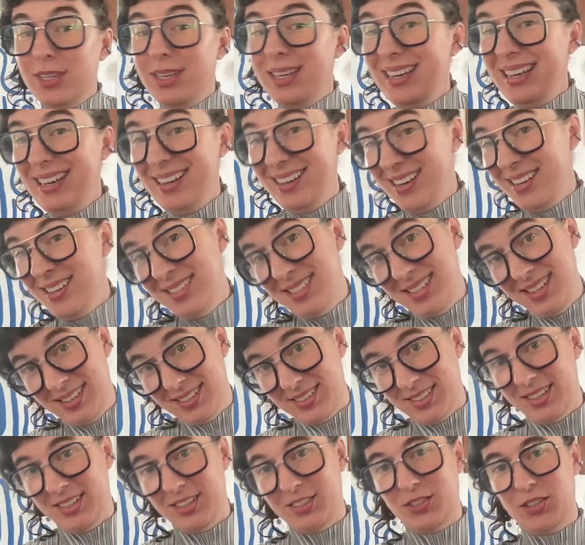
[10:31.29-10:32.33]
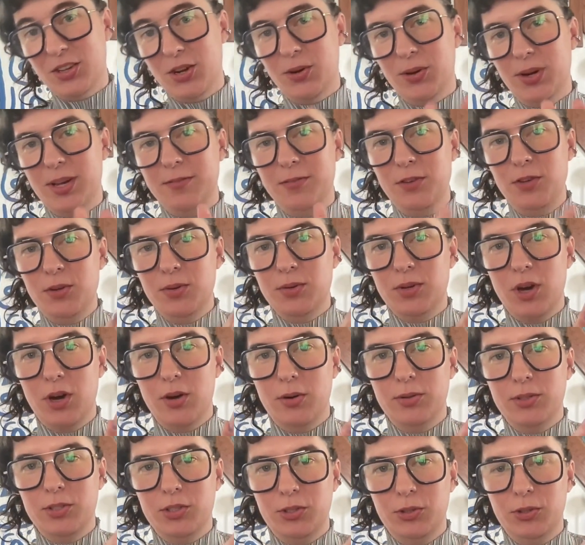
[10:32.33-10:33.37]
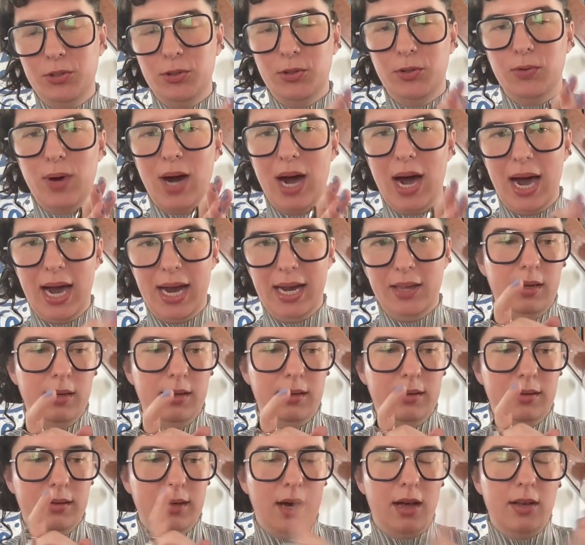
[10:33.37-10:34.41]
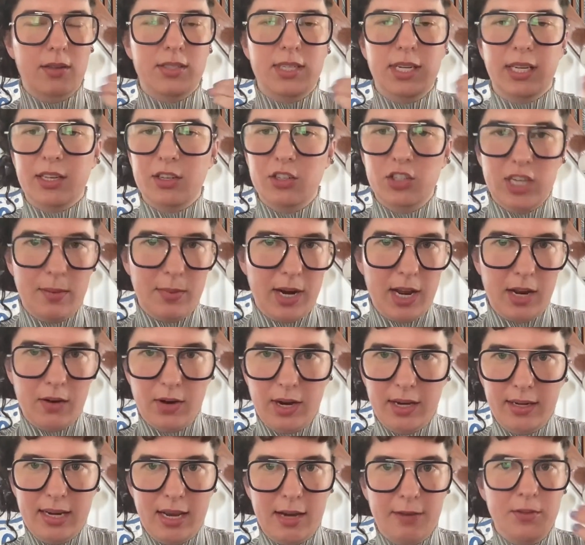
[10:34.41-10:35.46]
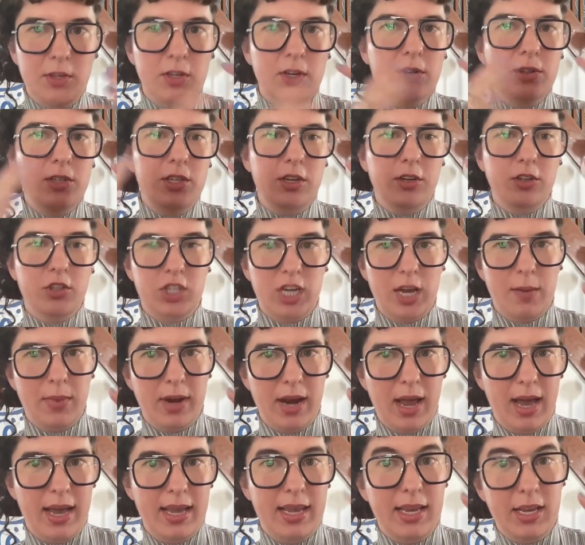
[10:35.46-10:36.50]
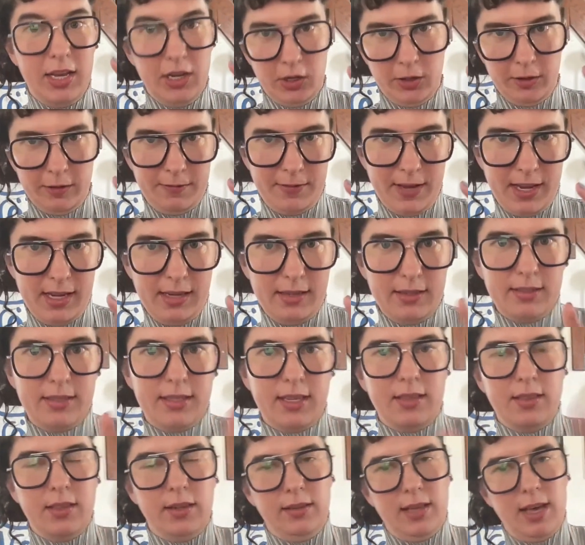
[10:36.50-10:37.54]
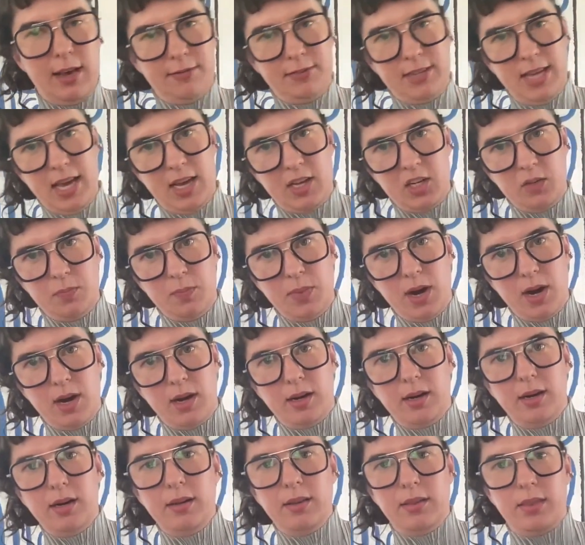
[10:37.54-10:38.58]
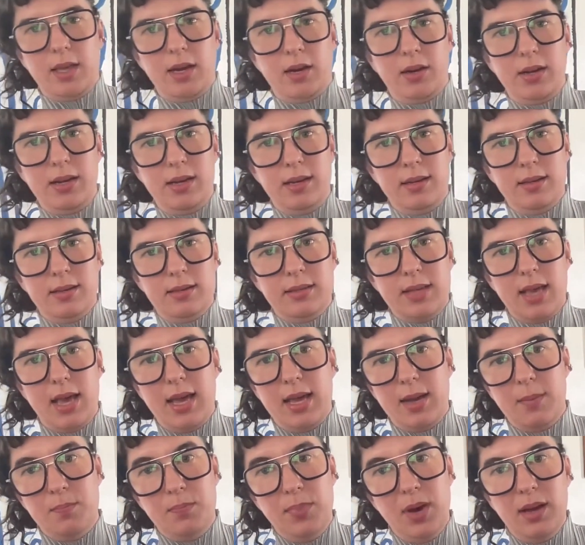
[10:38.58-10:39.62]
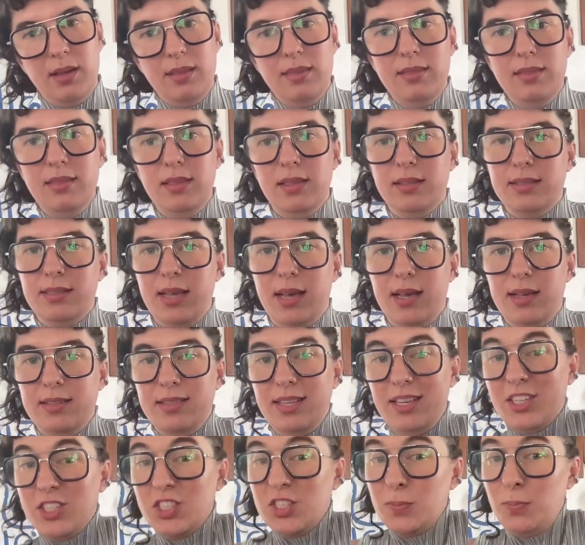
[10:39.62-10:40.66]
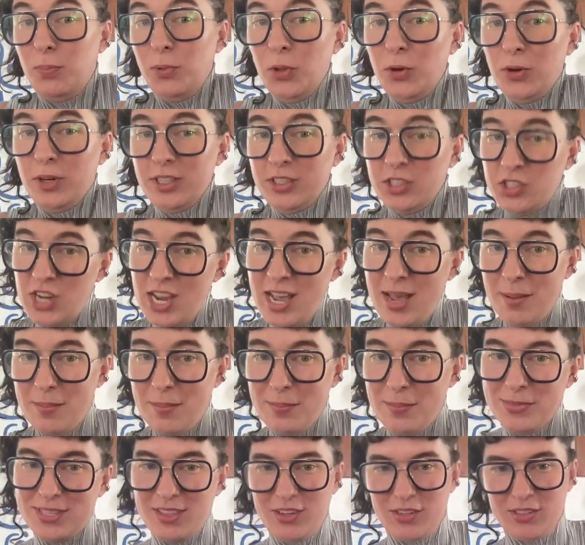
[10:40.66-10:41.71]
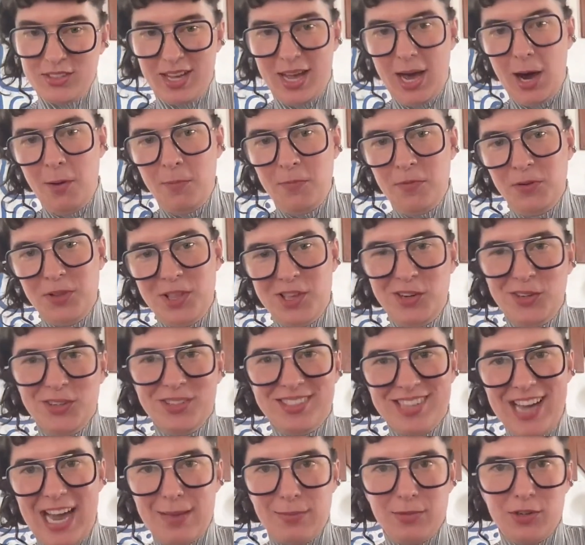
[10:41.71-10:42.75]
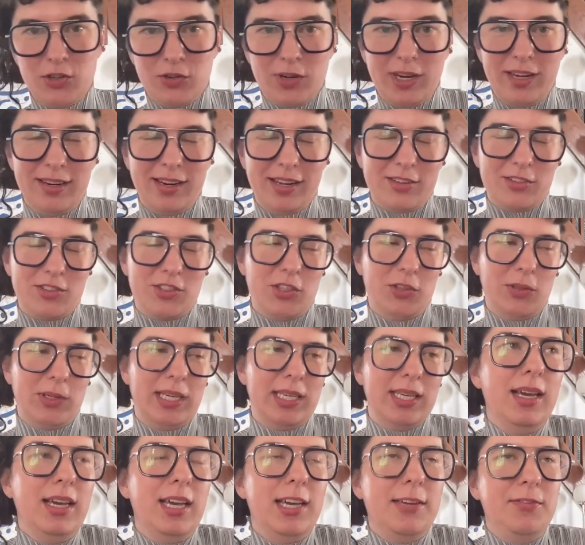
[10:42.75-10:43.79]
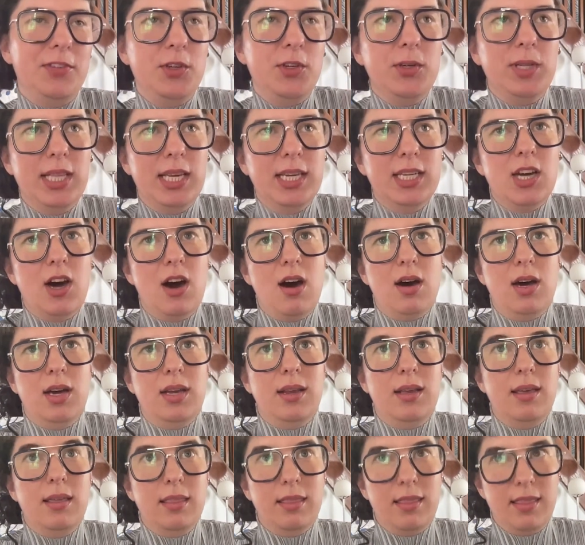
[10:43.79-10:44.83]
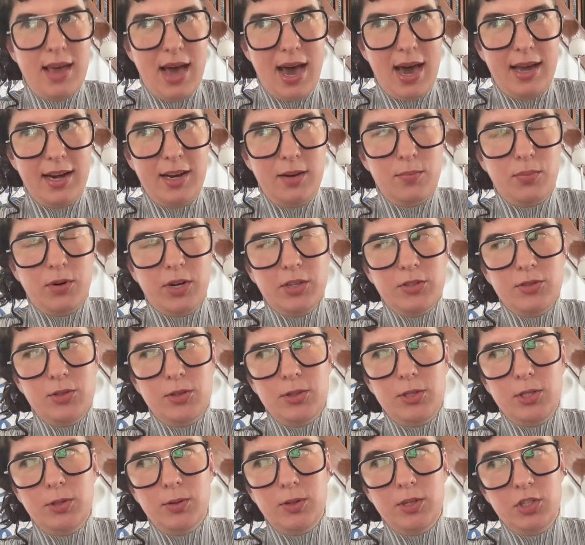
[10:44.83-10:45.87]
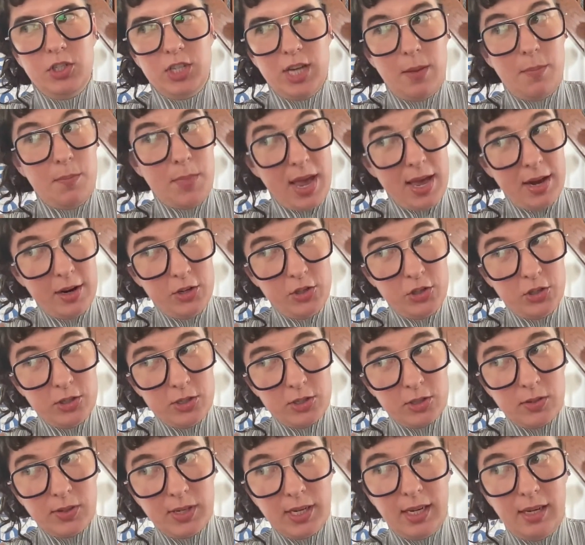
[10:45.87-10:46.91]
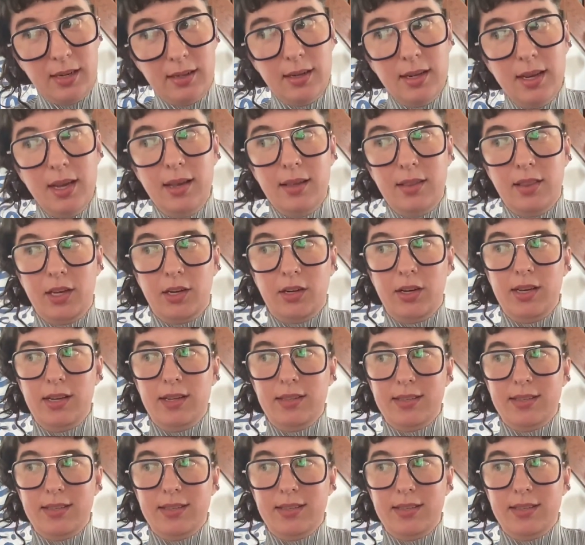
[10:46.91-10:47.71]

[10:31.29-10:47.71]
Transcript: It is easy. So if you go to I'll stick in Gemini right now. If you go to your Gemini interface, in the left-hand bar, there is a button that says Explore Gems, and there's a helpful little diamond right next to it. If you click on that, it brings you to a gem manager screen. There is